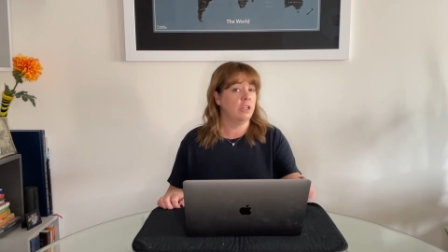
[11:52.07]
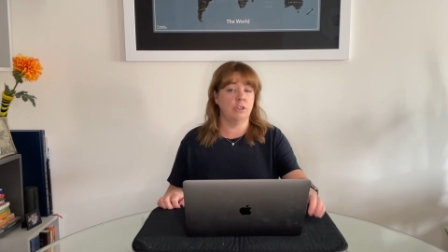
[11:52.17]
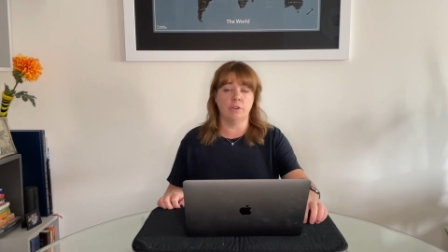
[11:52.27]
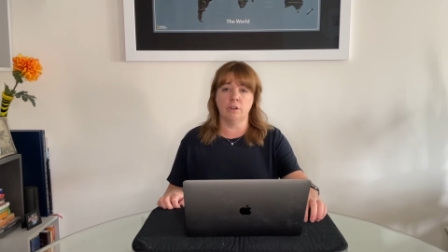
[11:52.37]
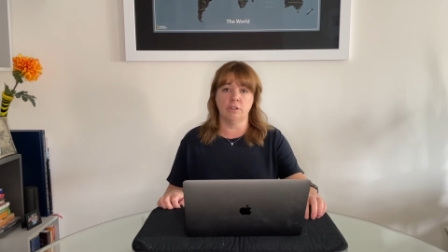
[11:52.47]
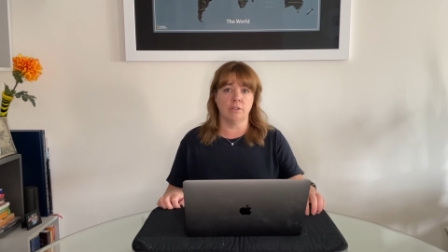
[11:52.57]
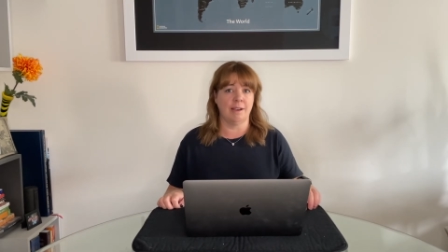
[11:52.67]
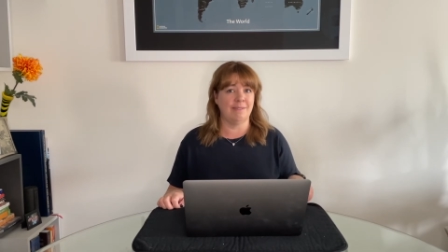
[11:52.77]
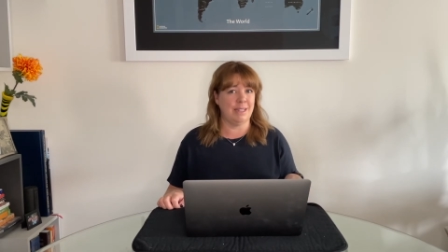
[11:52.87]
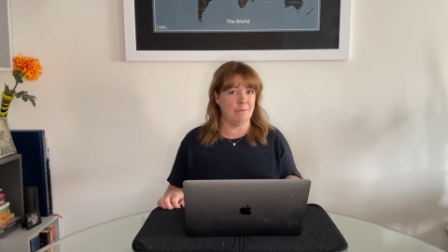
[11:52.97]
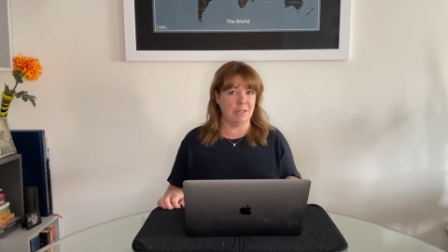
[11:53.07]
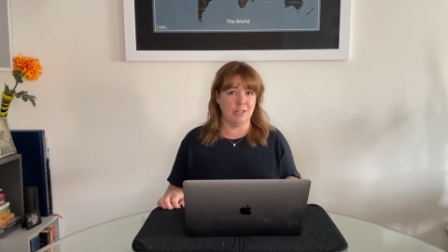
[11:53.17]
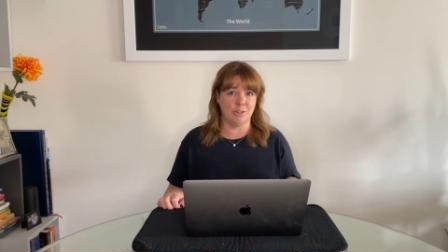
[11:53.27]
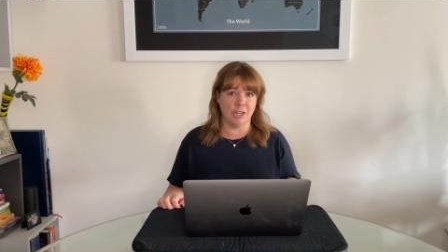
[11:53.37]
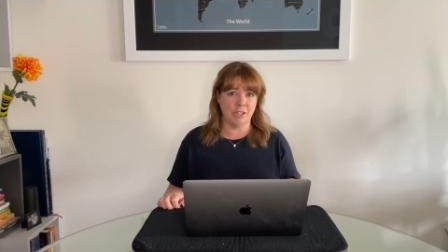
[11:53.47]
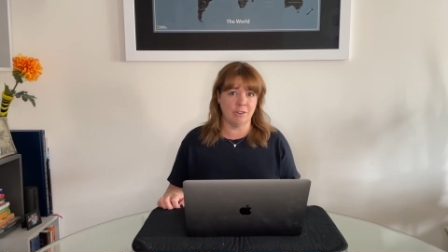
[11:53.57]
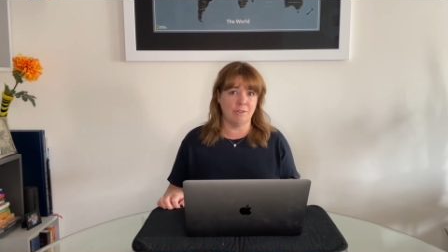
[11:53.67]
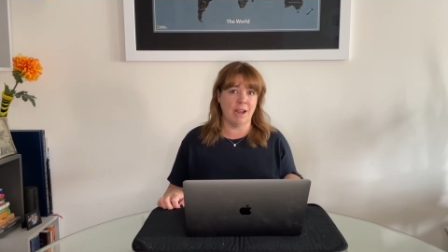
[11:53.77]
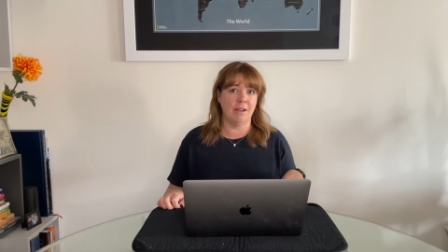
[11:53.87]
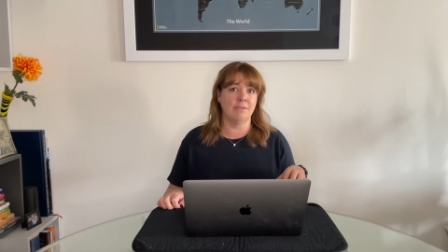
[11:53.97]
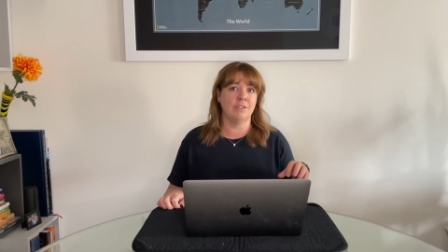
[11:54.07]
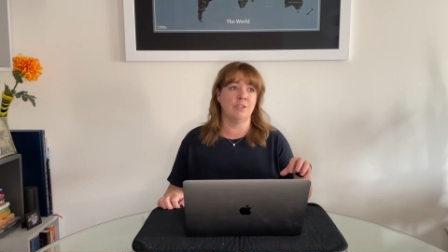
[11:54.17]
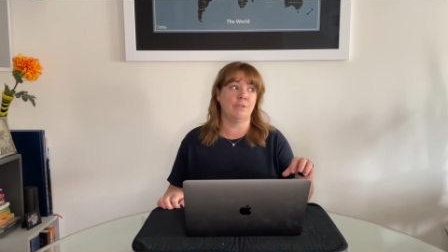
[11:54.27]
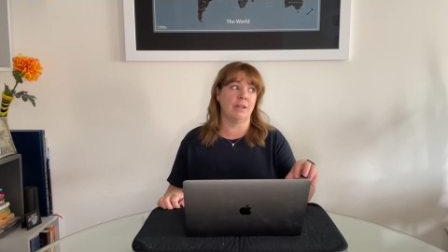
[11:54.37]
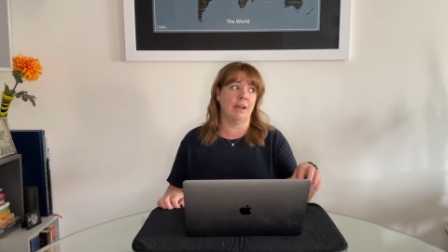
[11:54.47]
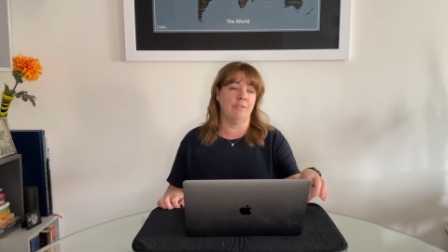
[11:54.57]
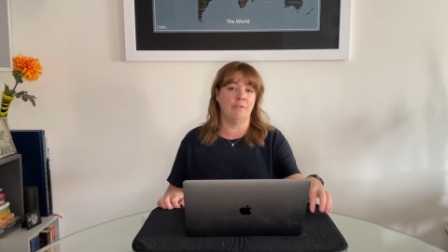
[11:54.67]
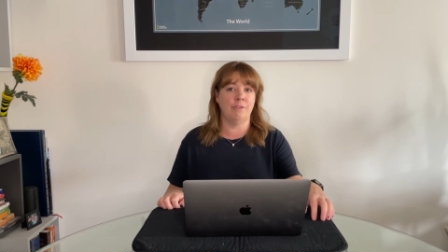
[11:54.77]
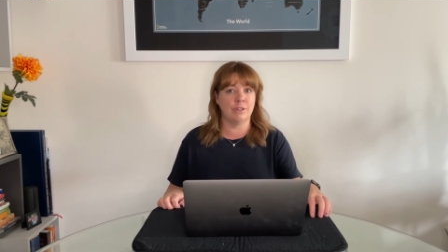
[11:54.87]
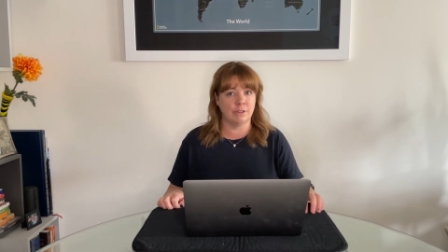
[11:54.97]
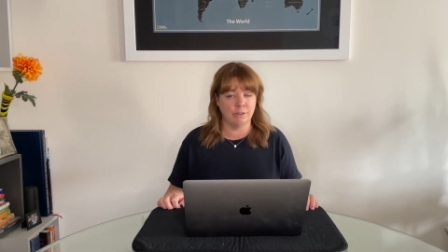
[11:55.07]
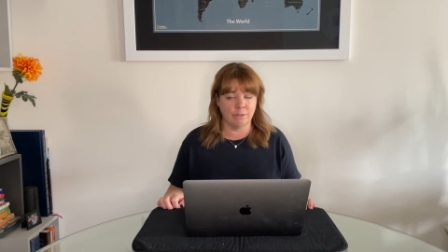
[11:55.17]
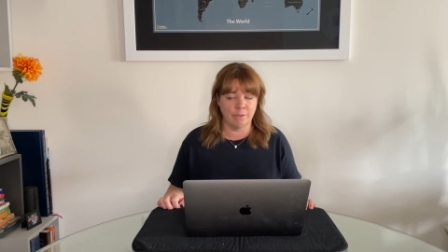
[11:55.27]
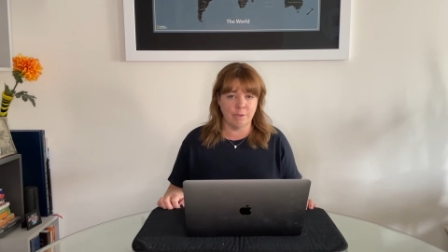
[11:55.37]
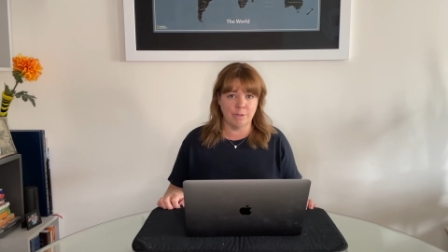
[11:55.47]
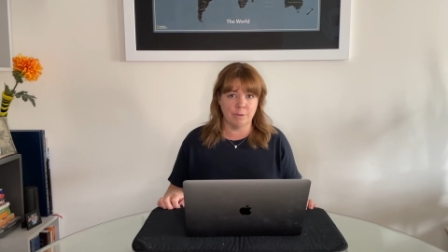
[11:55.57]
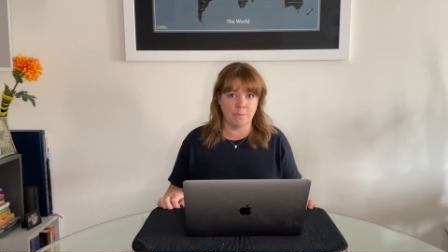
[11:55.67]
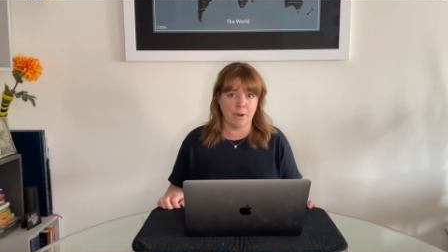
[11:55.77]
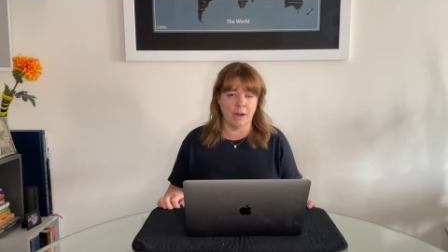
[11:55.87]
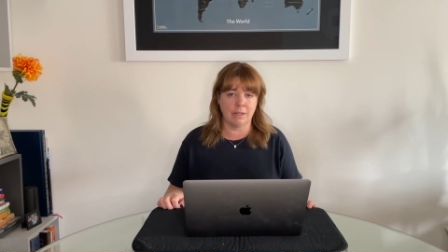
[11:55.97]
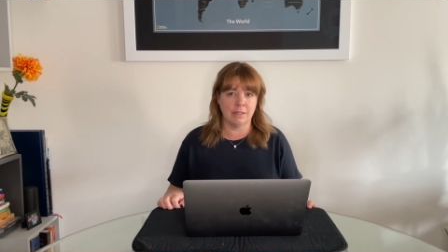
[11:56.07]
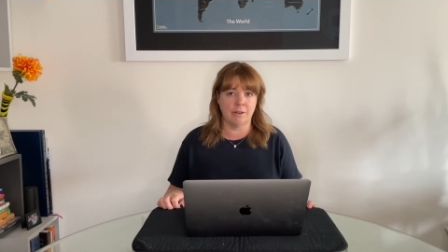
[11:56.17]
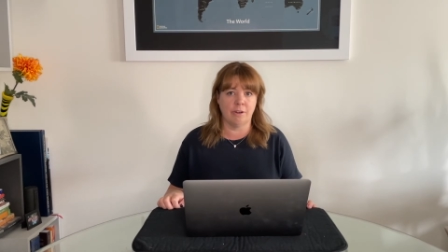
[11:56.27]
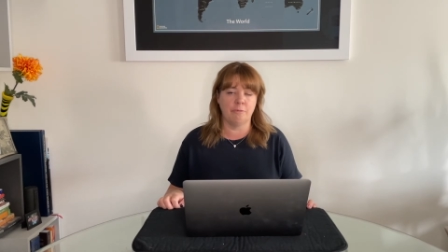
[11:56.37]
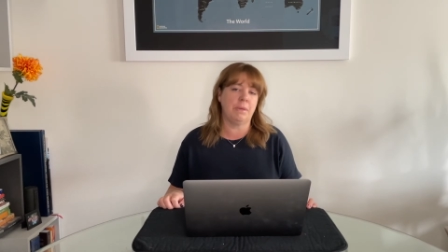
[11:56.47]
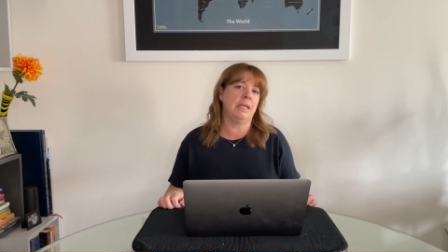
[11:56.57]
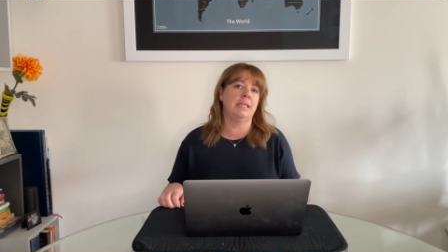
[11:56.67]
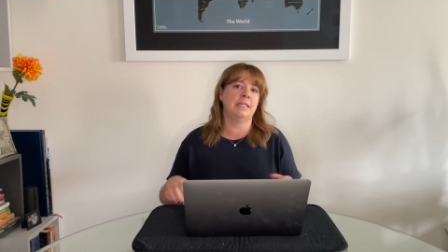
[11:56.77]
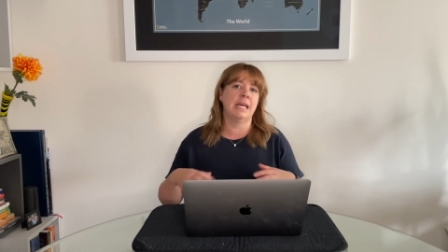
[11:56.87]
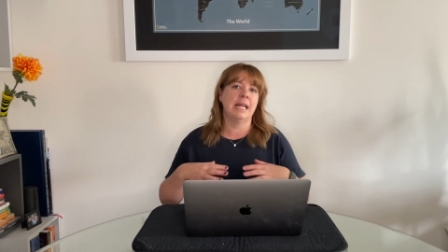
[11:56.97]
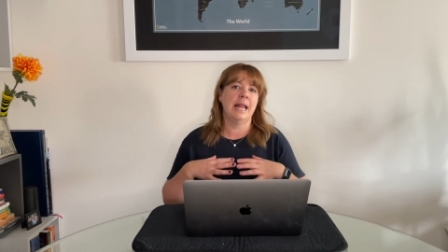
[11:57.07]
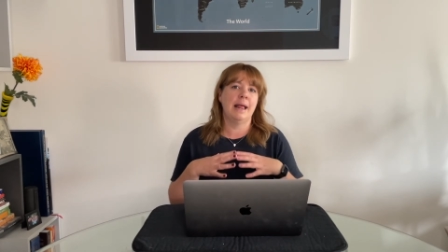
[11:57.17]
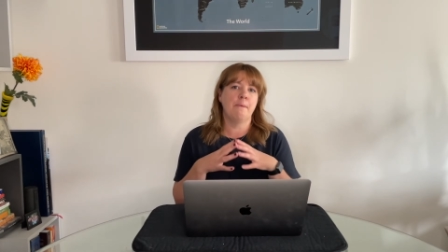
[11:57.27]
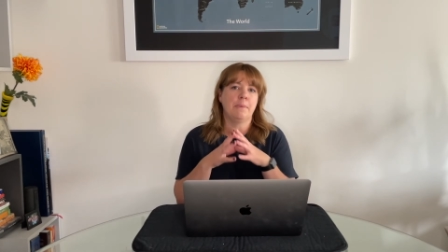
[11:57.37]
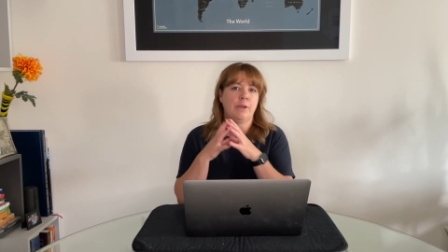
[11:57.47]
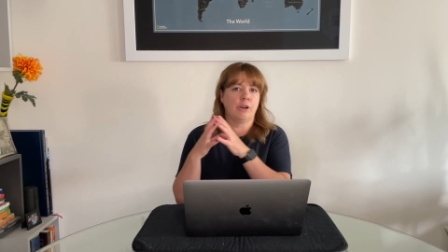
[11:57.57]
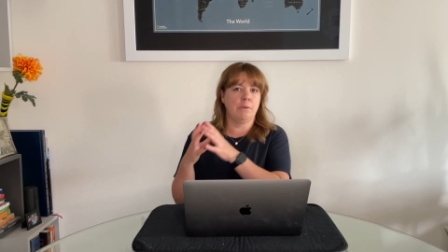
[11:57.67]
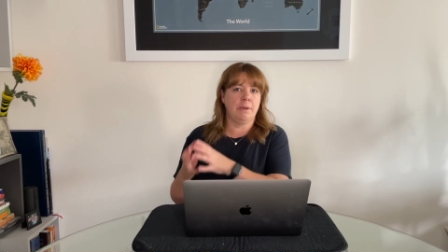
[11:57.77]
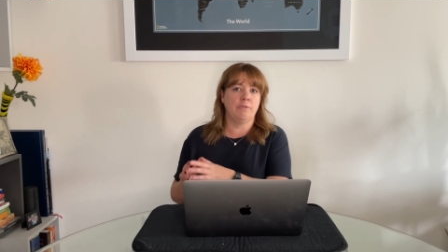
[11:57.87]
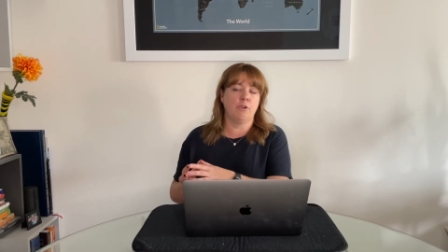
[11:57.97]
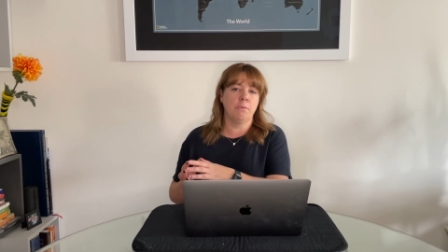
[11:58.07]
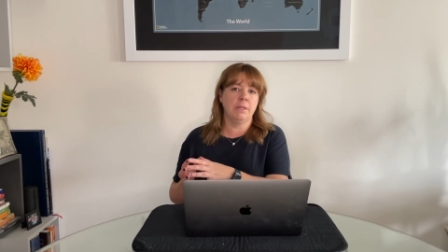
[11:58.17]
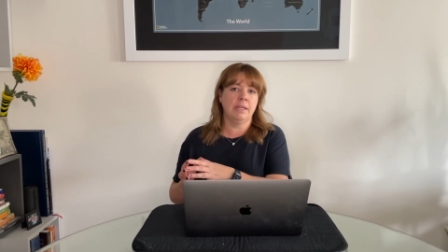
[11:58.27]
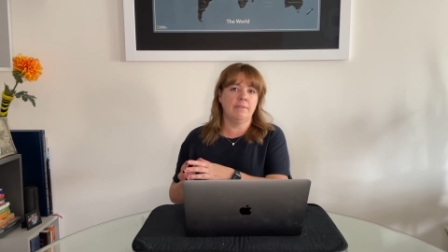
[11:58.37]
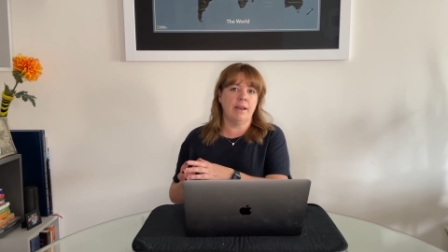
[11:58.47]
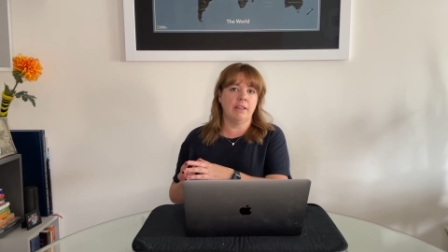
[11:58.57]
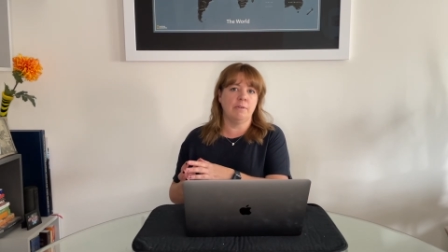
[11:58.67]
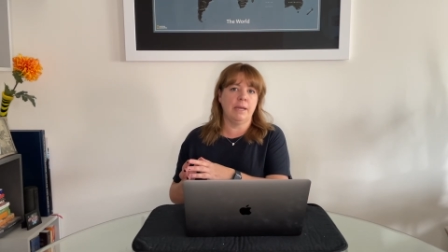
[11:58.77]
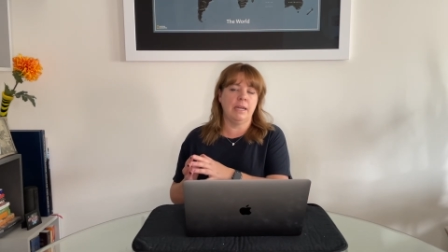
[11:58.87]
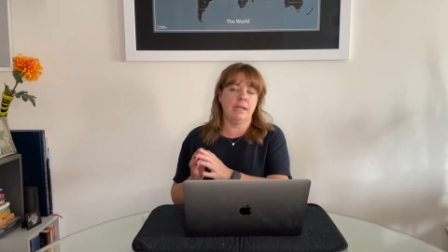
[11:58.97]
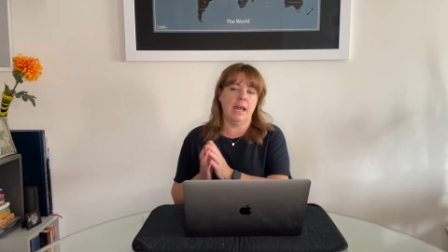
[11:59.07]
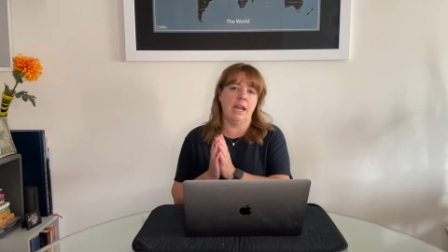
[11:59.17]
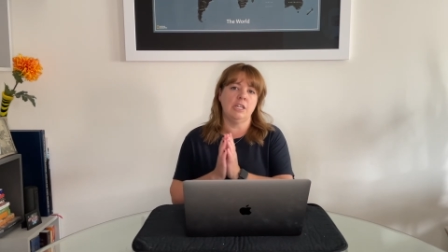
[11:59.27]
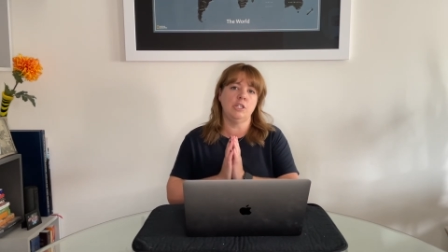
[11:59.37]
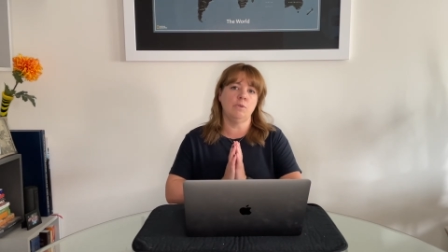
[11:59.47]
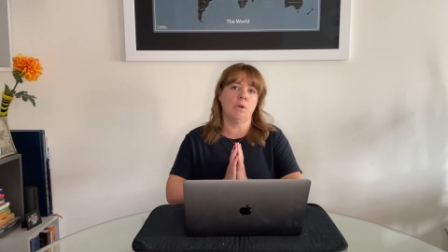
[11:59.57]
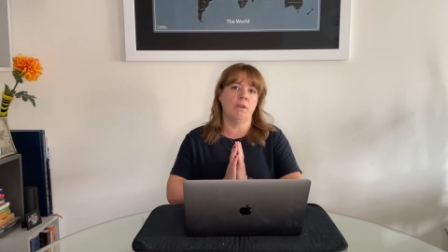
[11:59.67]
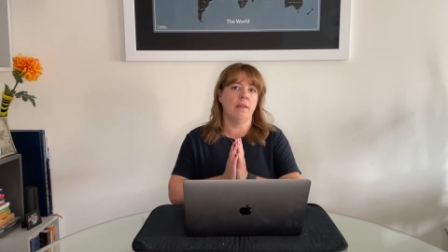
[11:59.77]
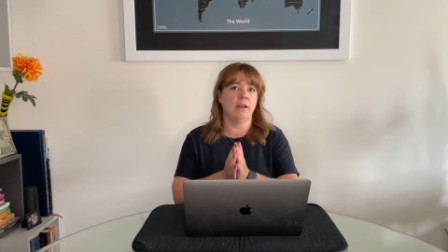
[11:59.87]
You can also have demonstration rounds. You can have physical reviews of products and RFPs, but they're going to be formally evaluated, and you are then